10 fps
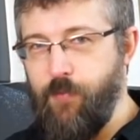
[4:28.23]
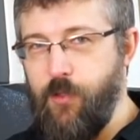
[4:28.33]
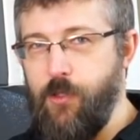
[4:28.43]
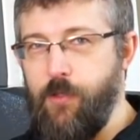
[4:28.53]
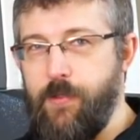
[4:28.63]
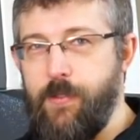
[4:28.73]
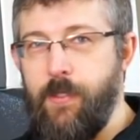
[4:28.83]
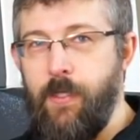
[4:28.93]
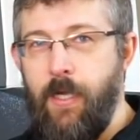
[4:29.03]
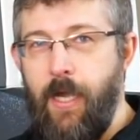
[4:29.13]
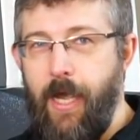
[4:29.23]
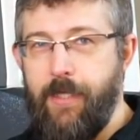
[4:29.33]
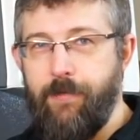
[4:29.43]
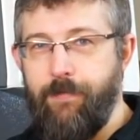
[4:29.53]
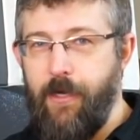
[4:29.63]
produced
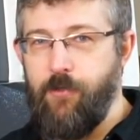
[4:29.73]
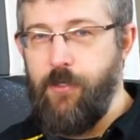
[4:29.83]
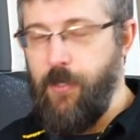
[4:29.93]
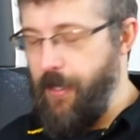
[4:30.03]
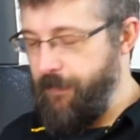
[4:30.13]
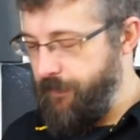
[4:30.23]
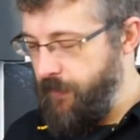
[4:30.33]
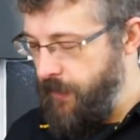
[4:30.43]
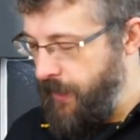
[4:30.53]
as a factory knife.